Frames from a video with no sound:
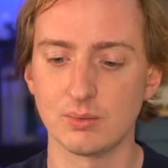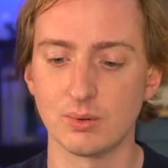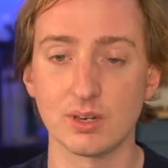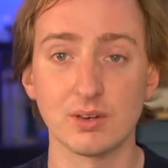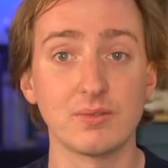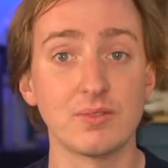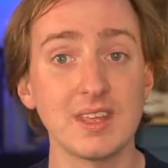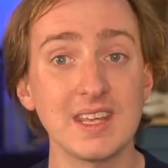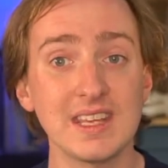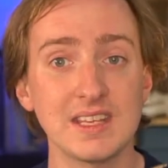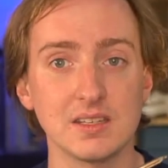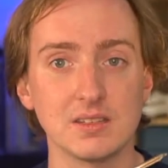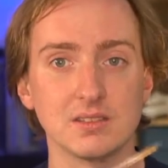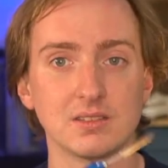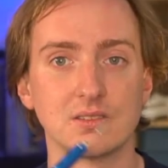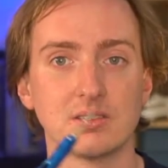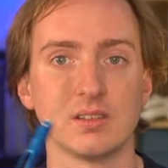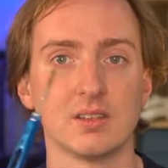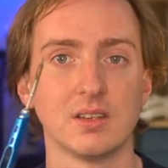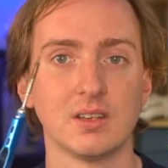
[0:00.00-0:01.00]
one of
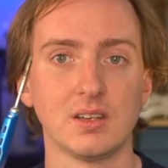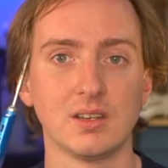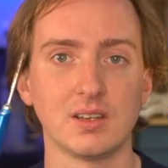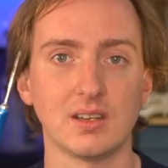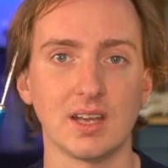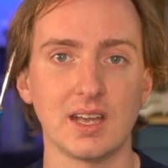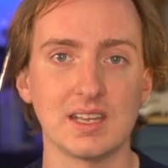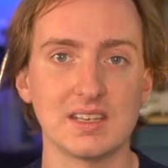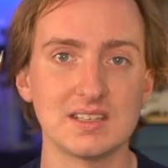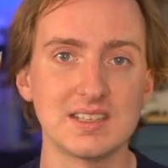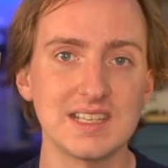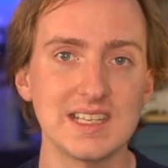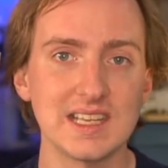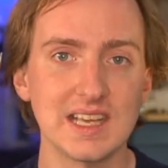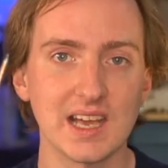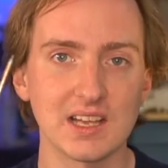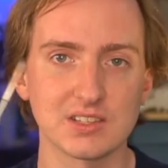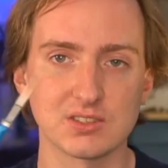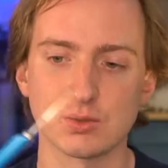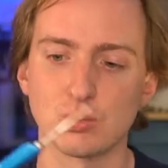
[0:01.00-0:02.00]
these, a
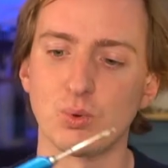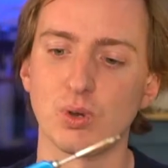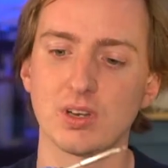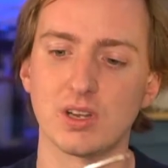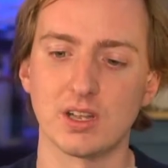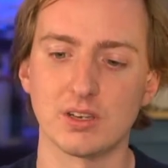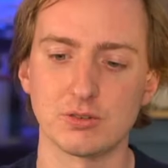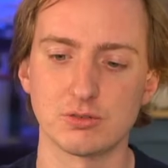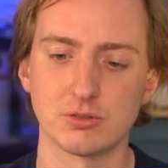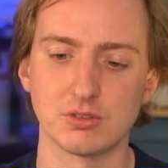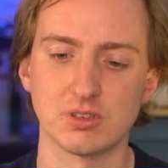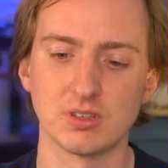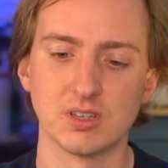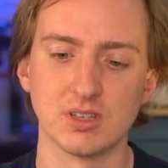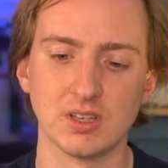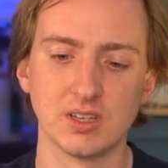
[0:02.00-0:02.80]
TS100.